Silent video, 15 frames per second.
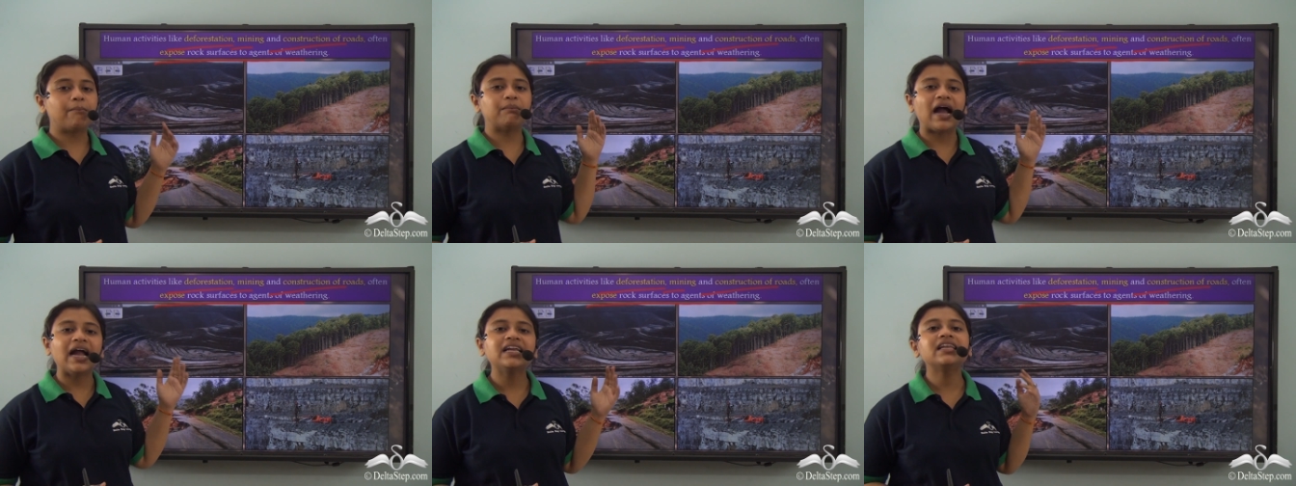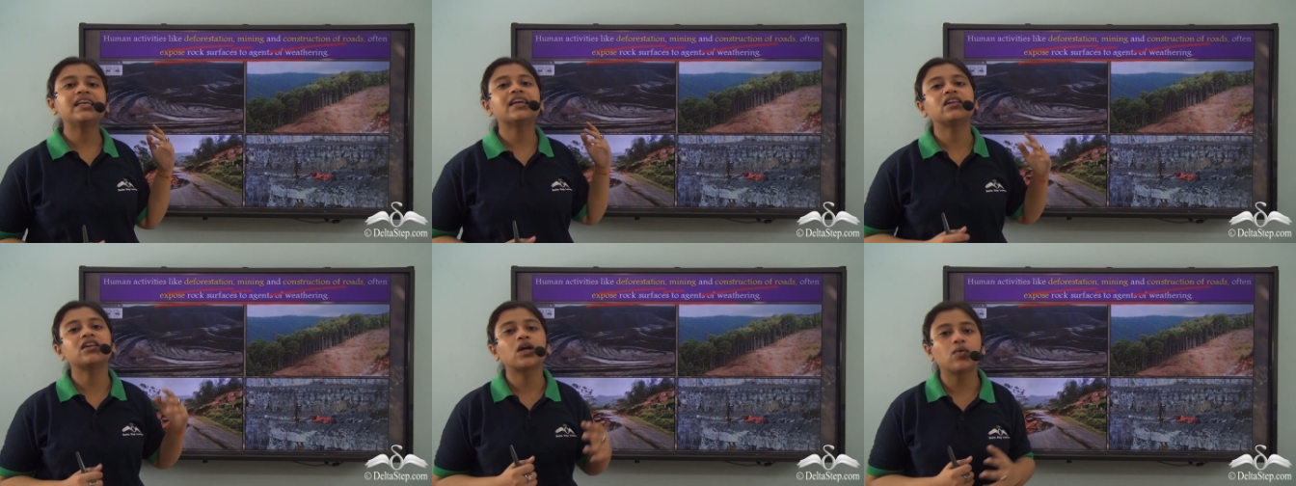
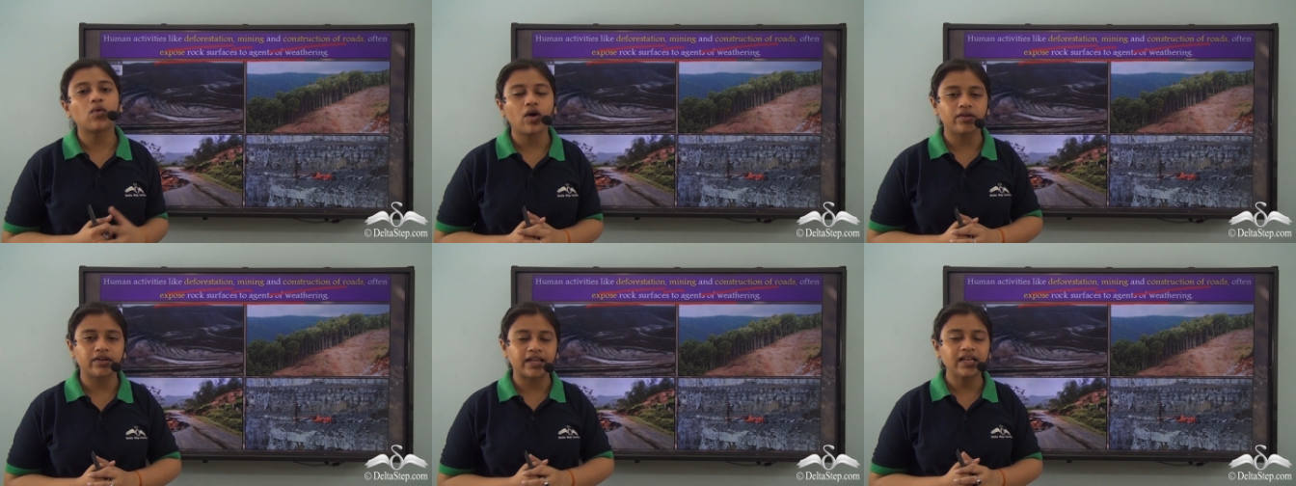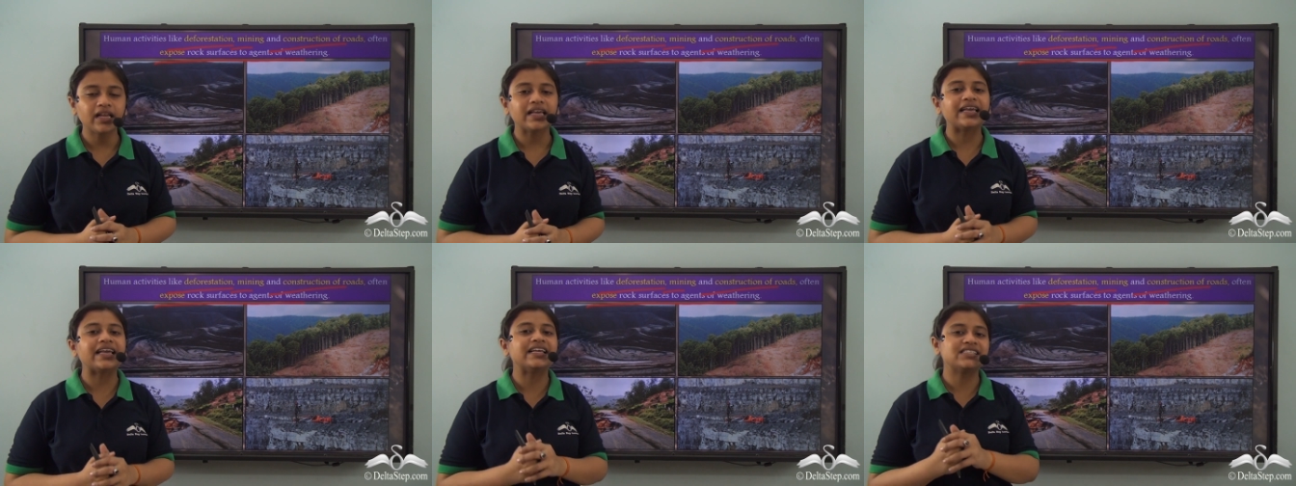mining and
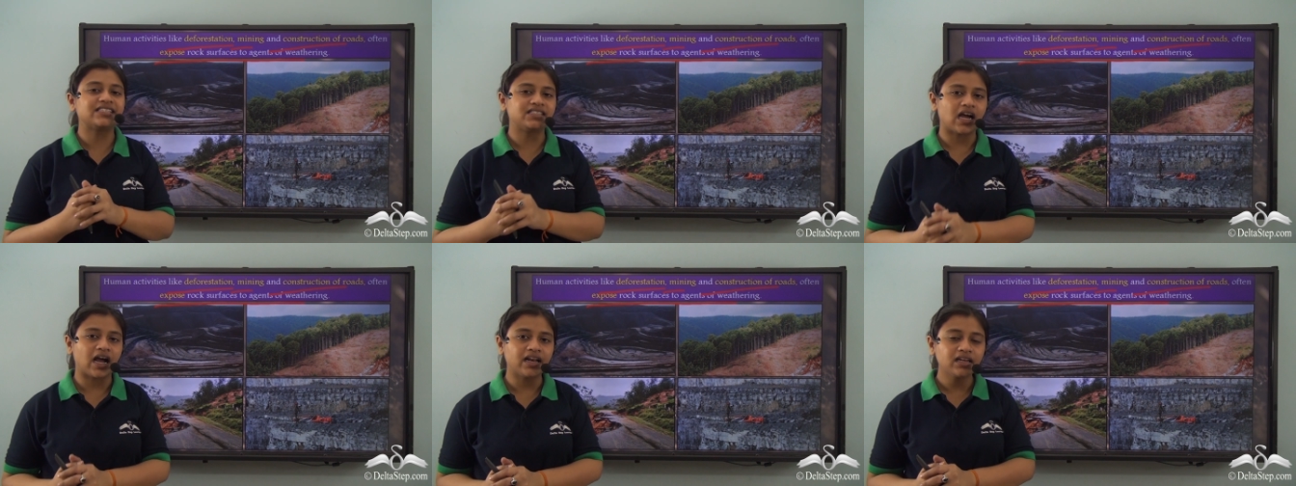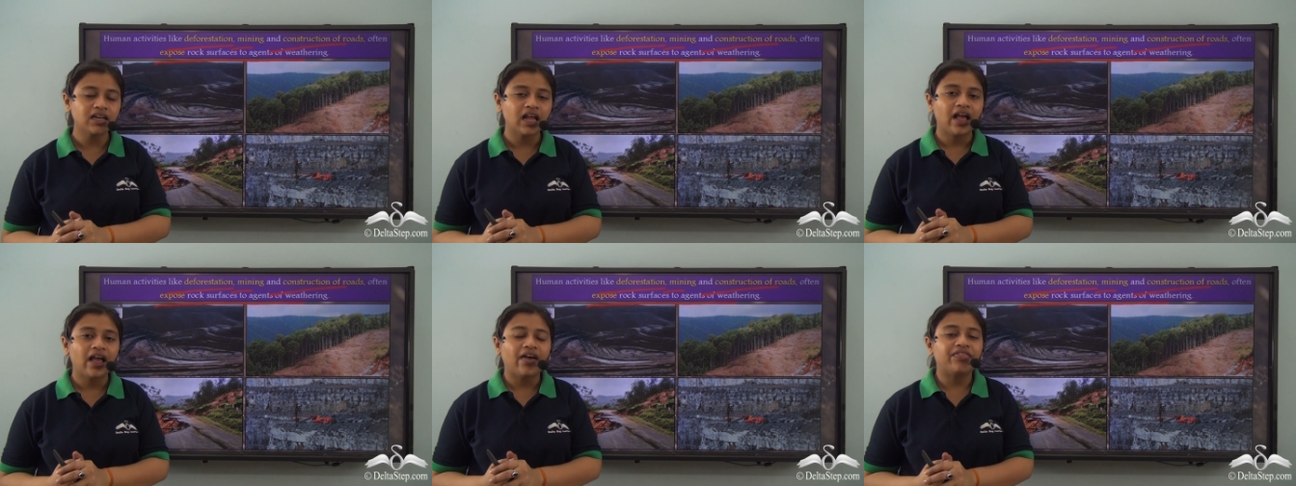quarrying is done
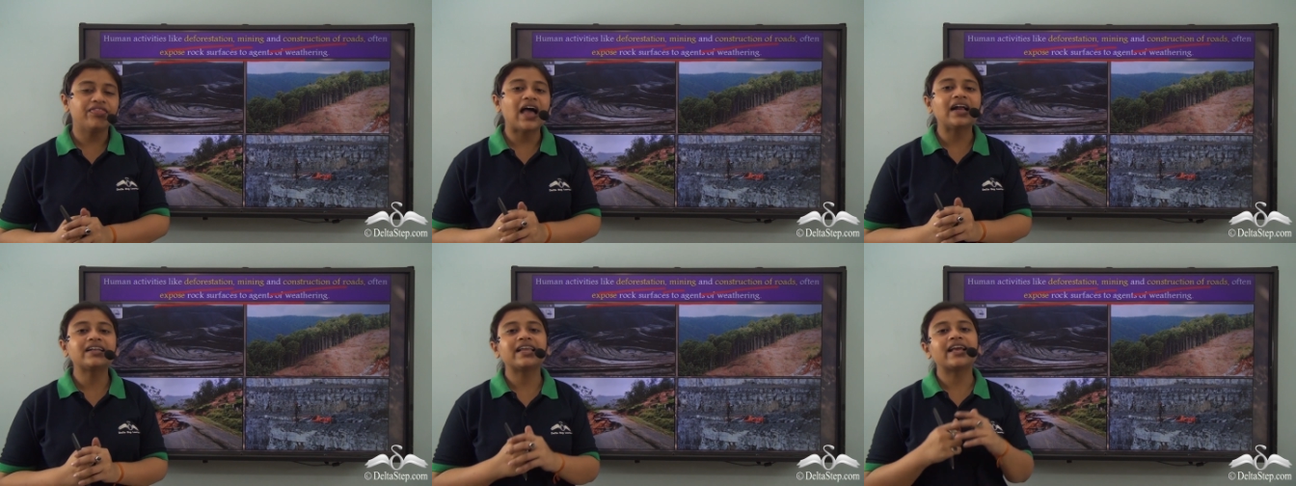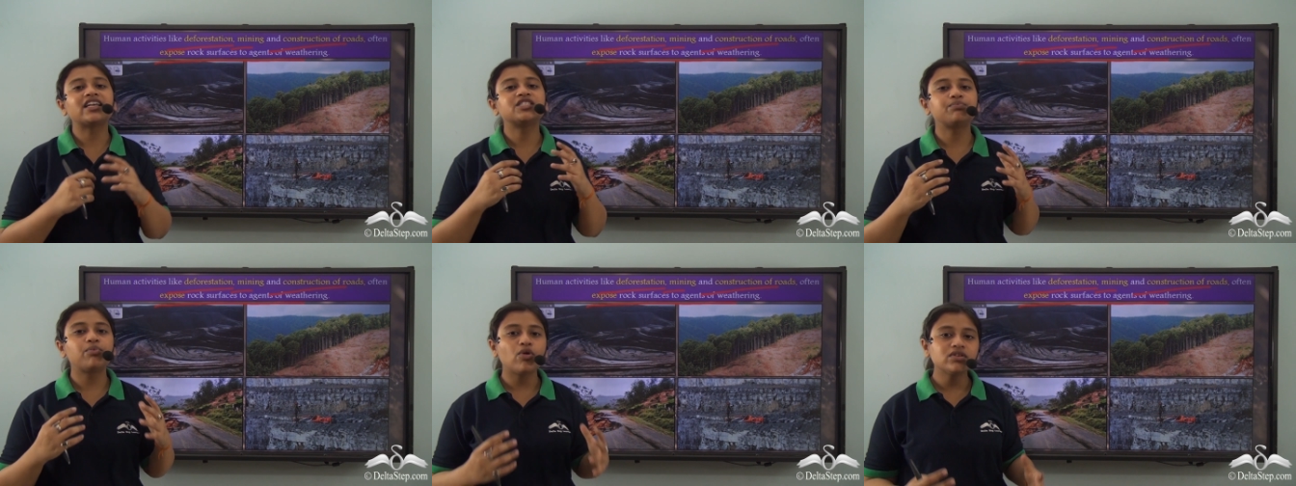that
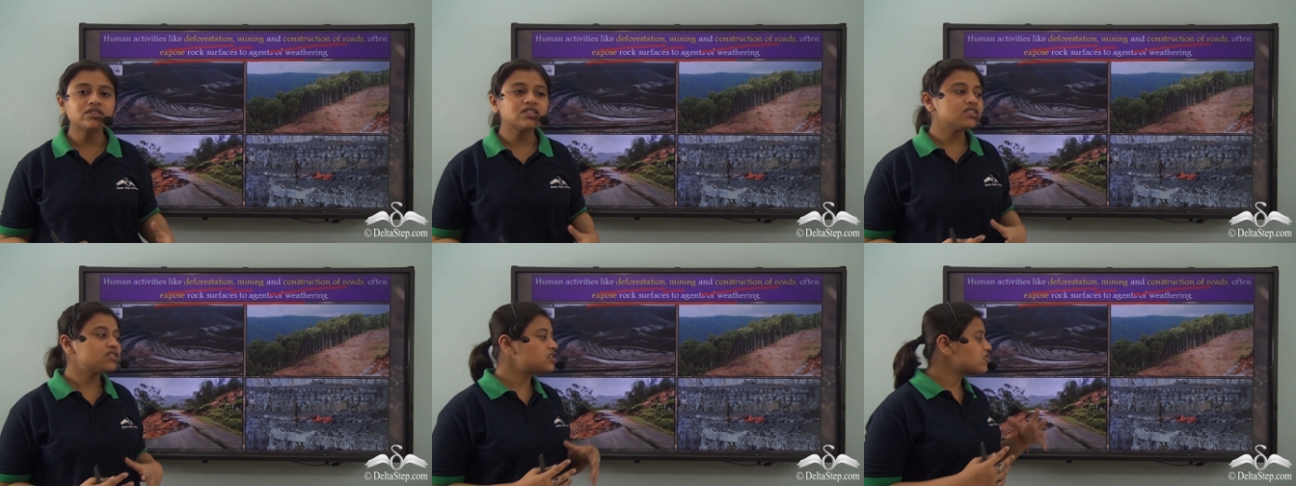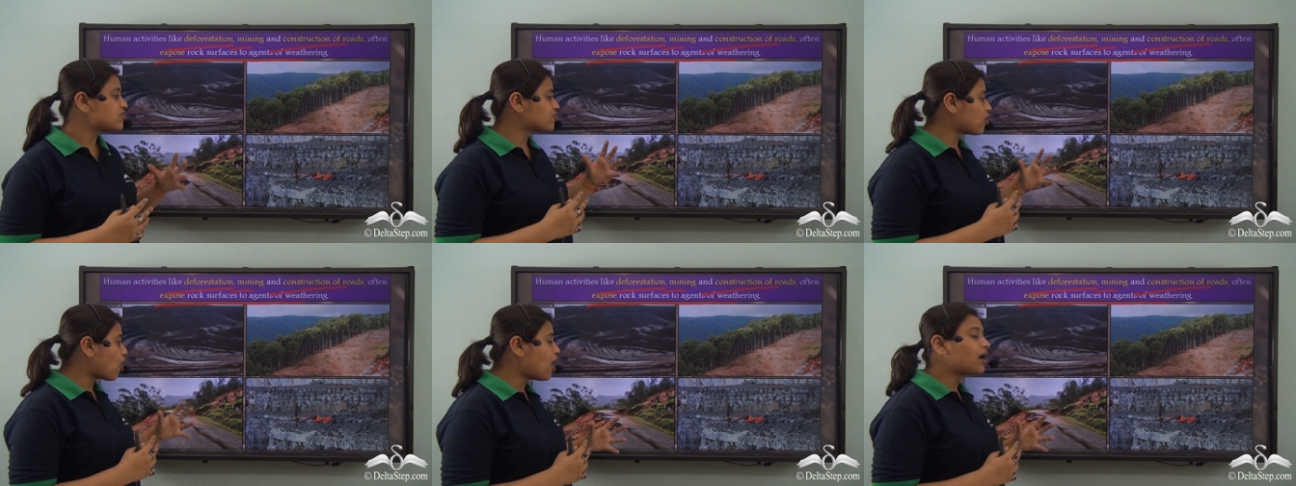exposes the
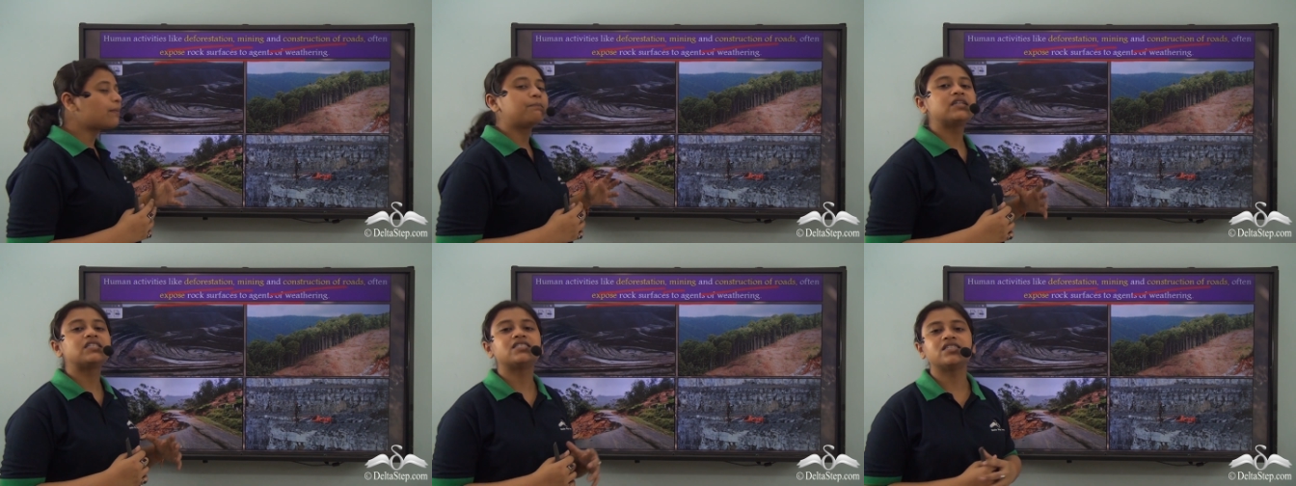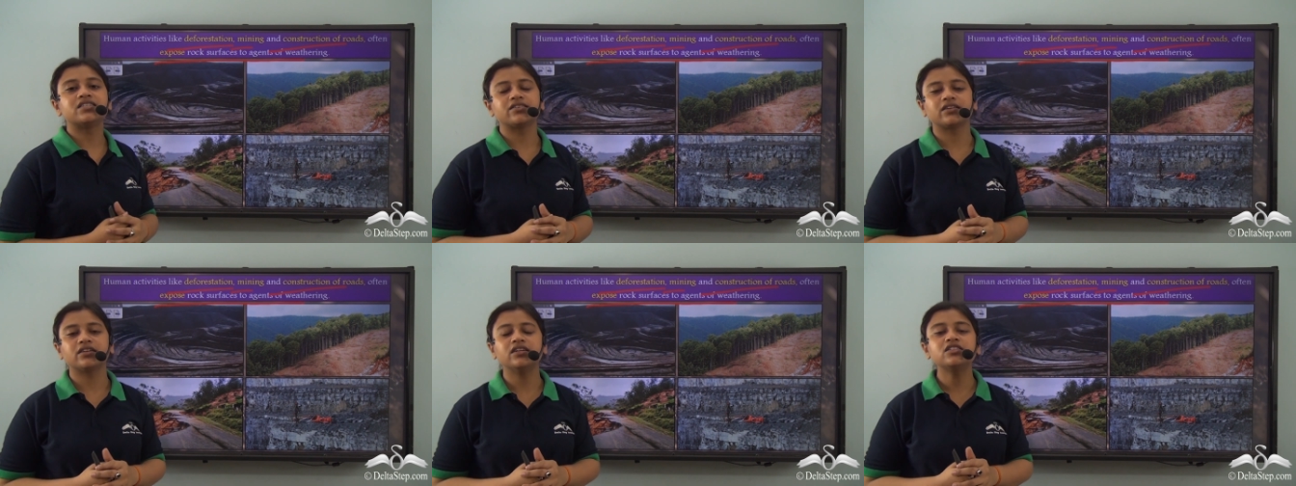rock
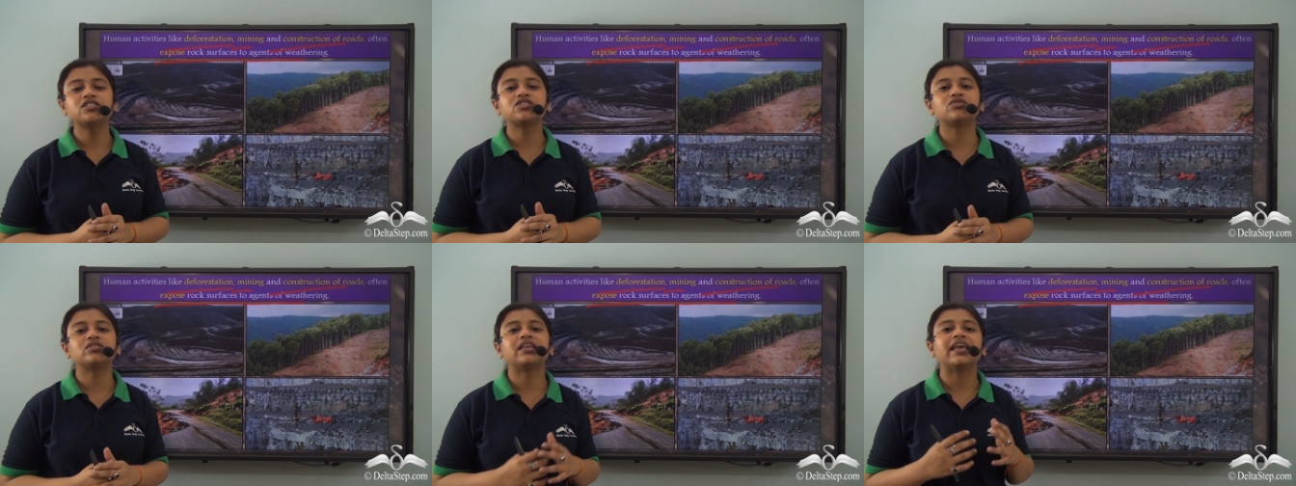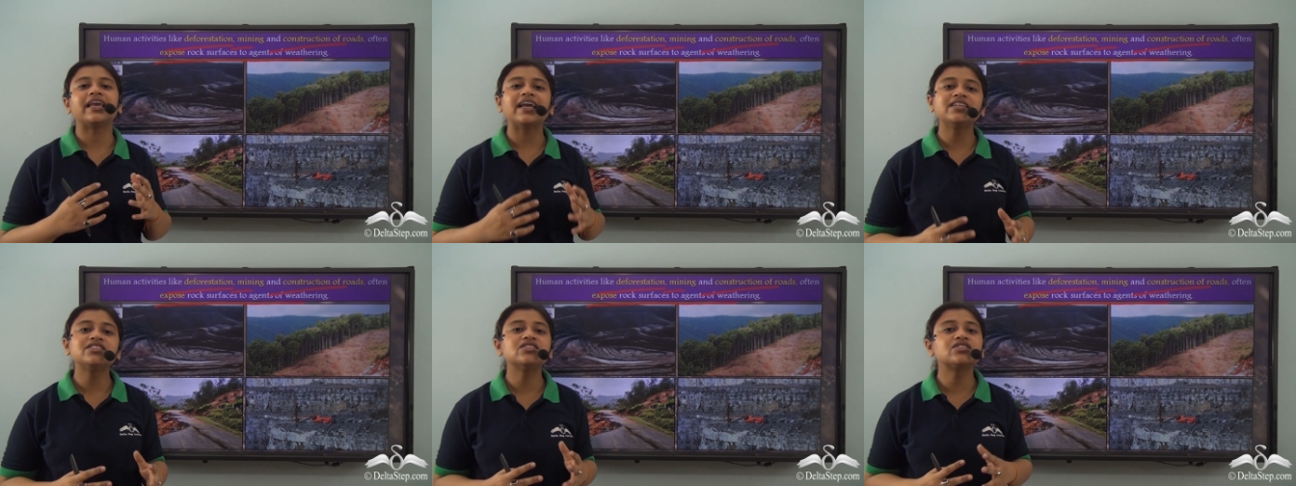materials to the
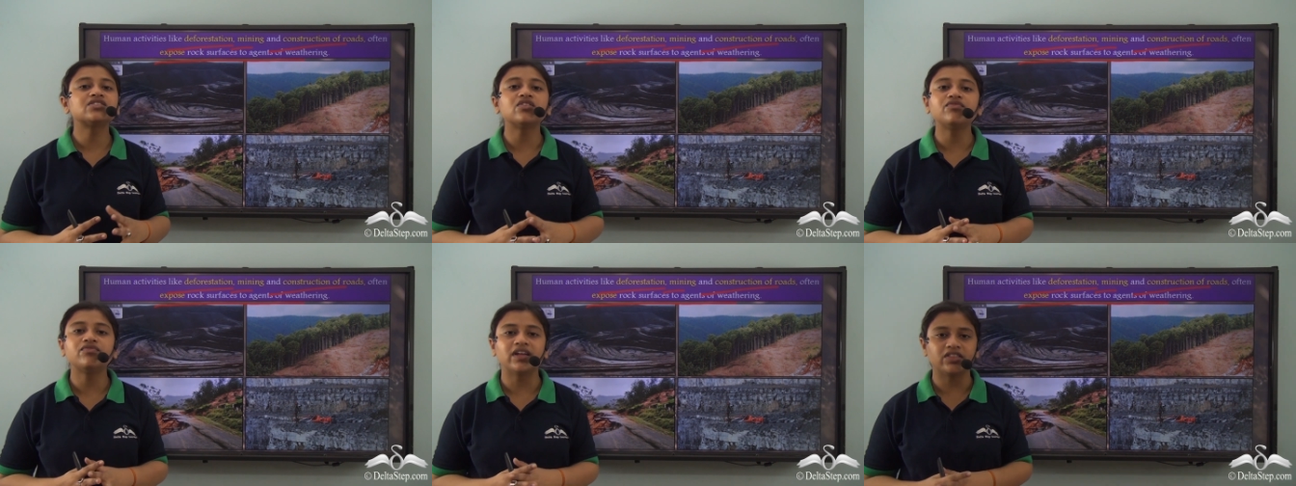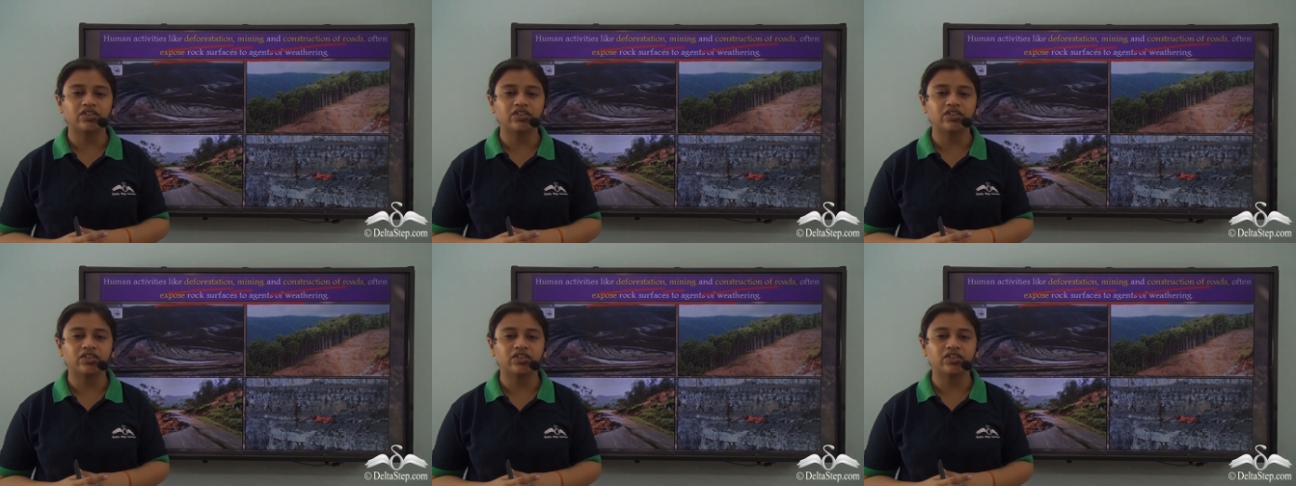agents of